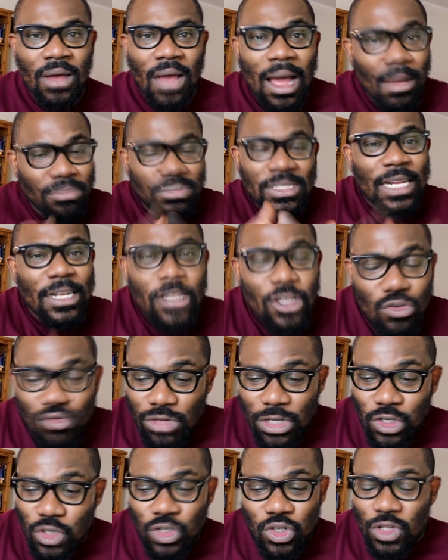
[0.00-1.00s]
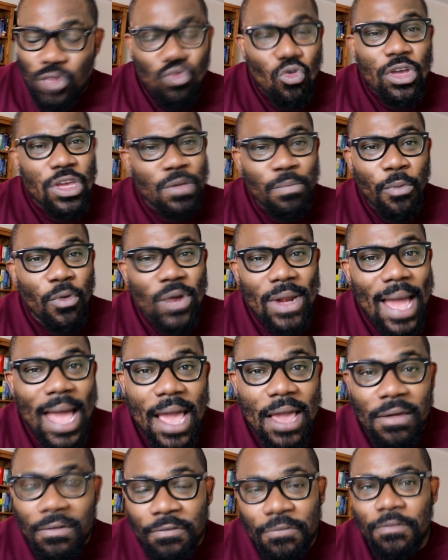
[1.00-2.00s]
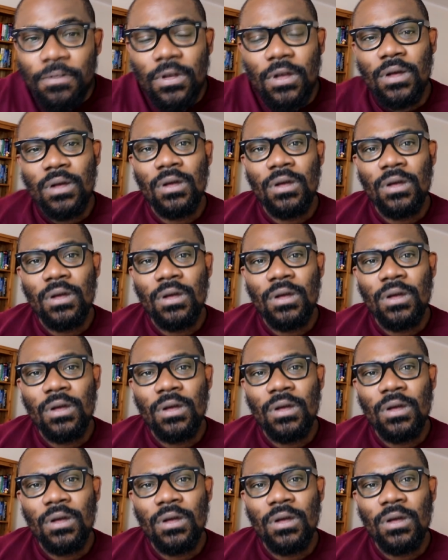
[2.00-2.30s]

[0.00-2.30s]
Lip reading: I'm telling you, this is low in life.